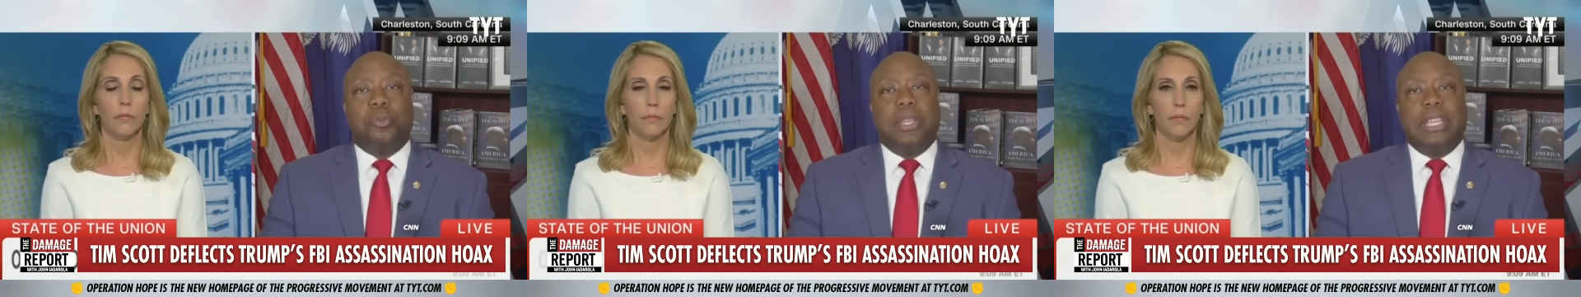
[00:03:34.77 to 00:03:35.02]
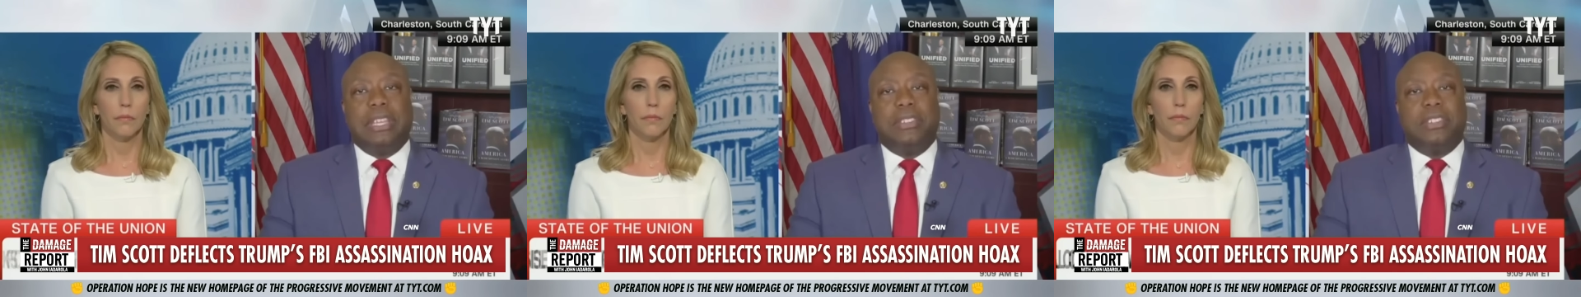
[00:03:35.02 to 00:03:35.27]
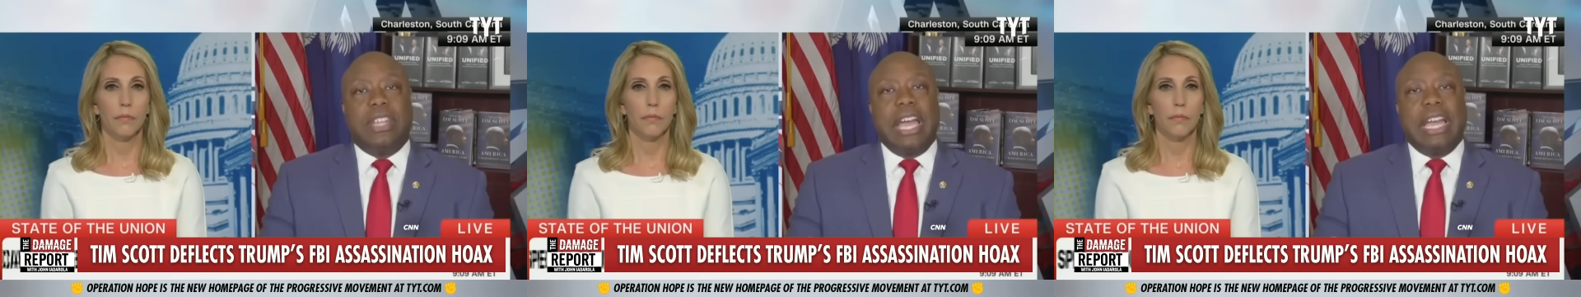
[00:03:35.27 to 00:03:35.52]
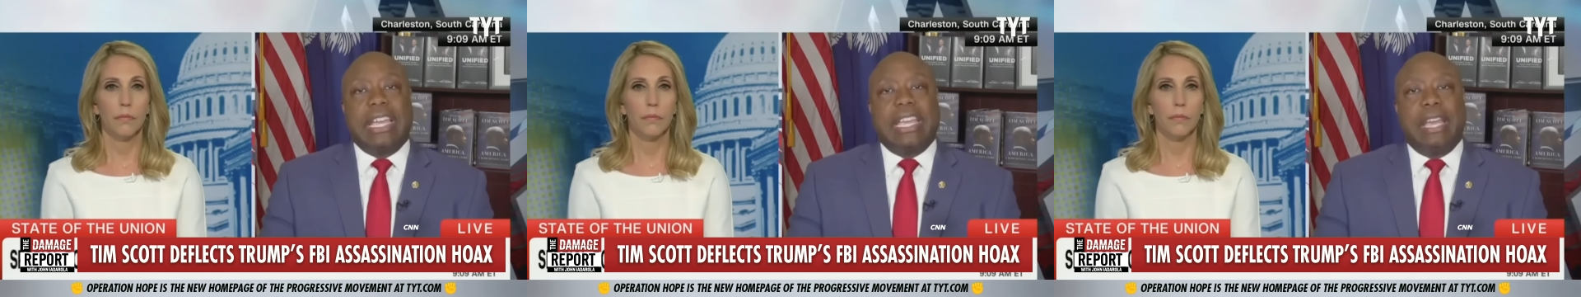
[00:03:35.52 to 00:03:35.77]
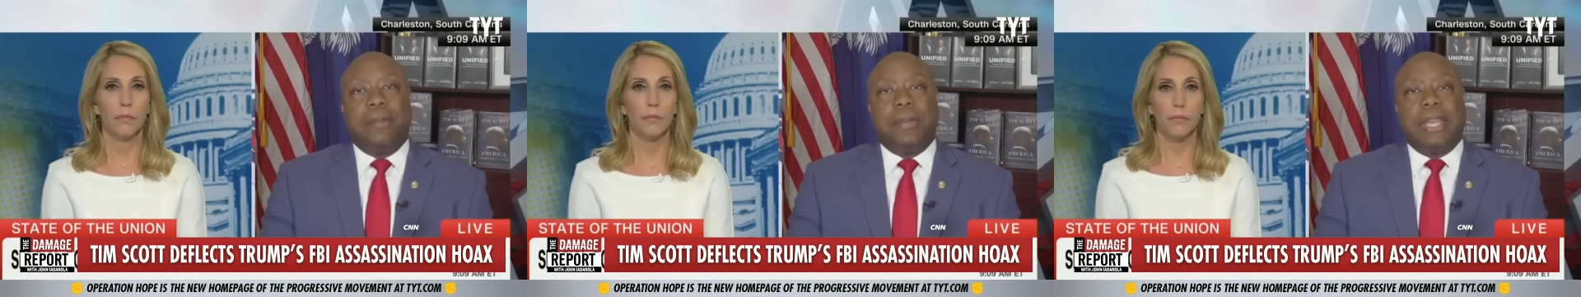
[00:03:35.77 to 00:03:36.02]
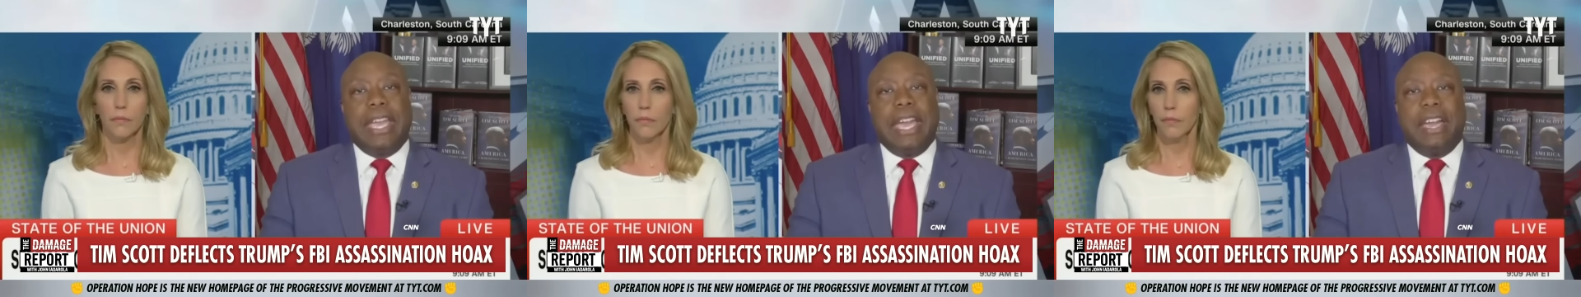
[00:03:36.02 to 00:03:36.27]
Speaker 1: me is not
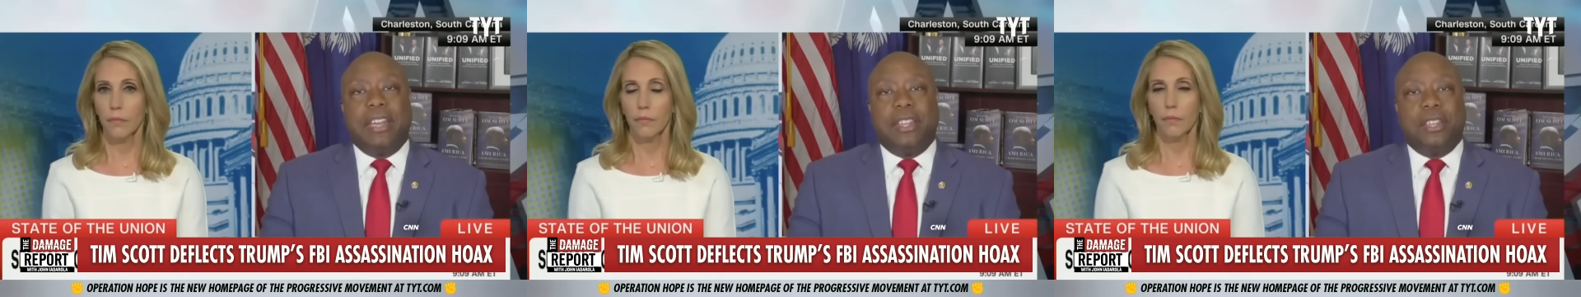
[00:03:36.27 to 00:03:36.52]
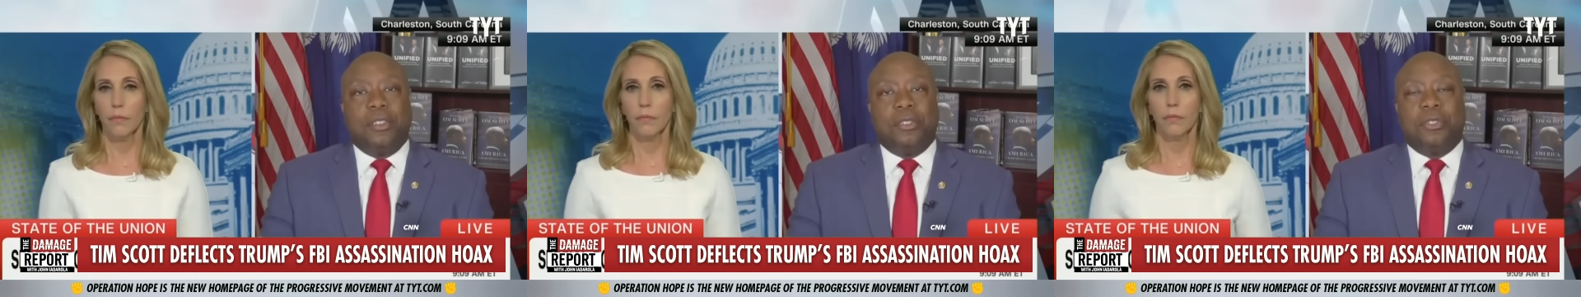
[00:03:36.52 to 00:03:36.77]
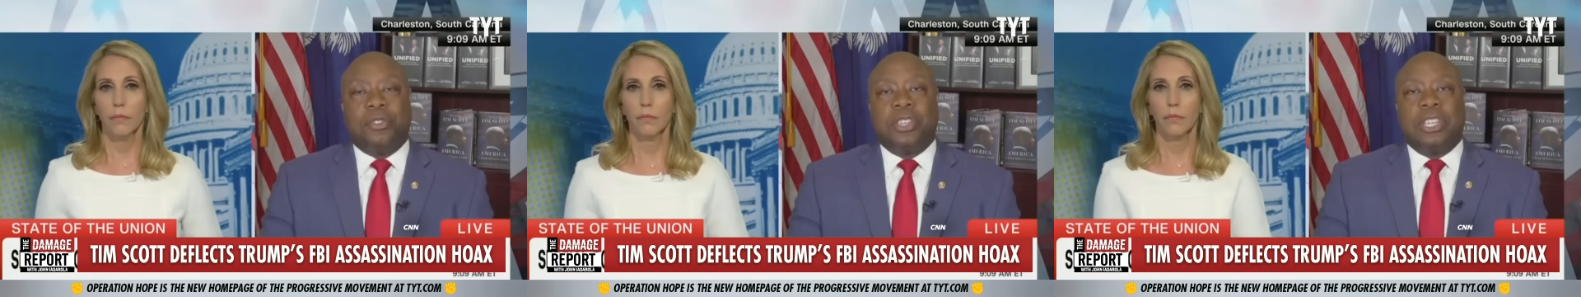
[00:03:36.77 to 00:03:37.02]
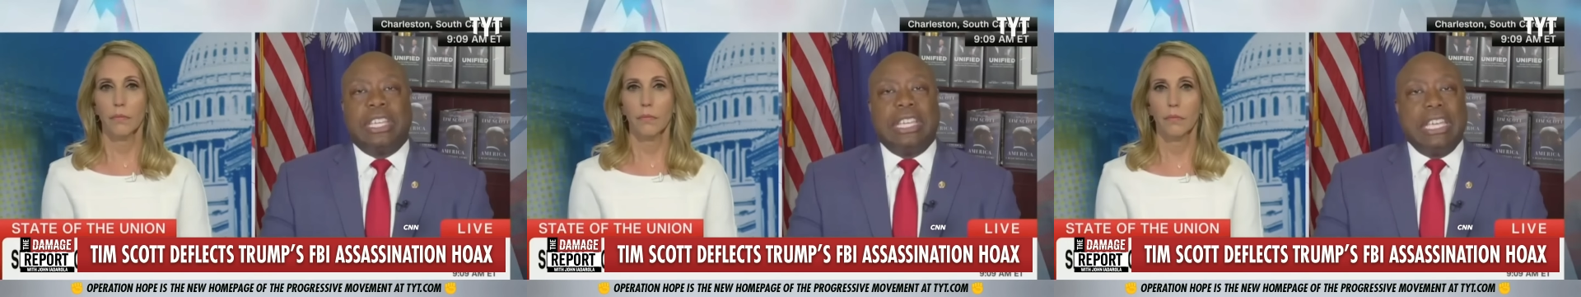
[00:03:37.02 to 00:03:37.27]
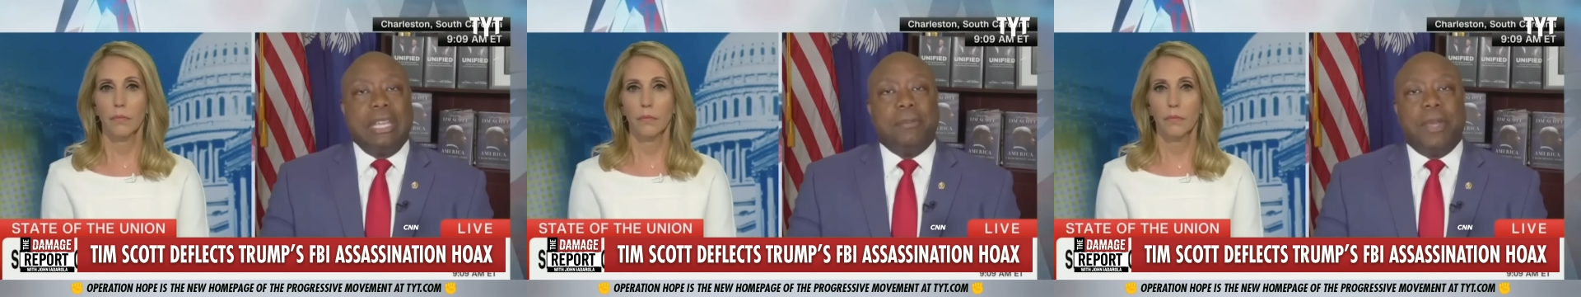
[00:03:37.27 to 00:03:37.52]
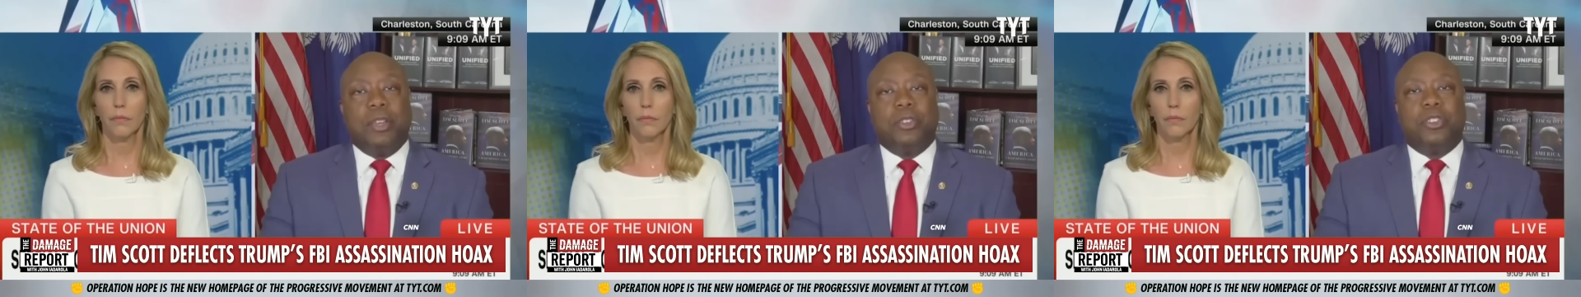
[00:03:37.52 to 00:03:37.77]
coming out of
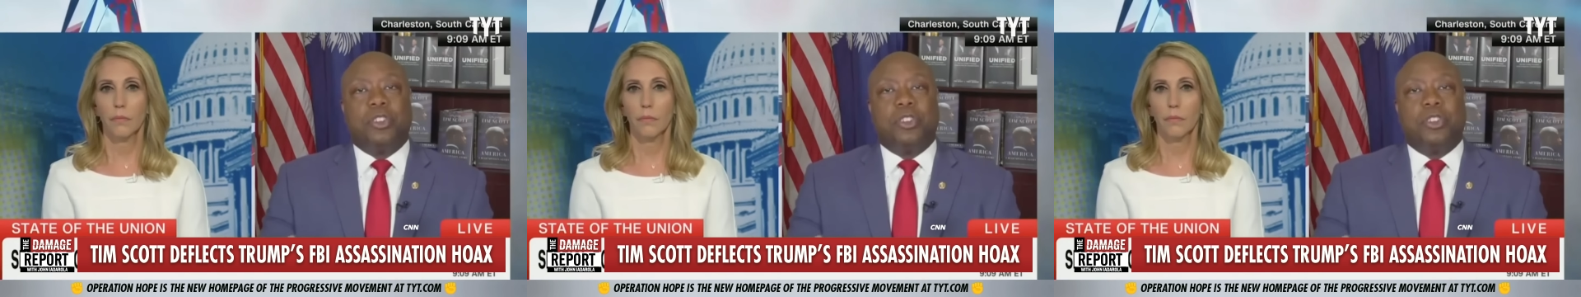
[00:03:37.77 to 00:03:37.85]
emails.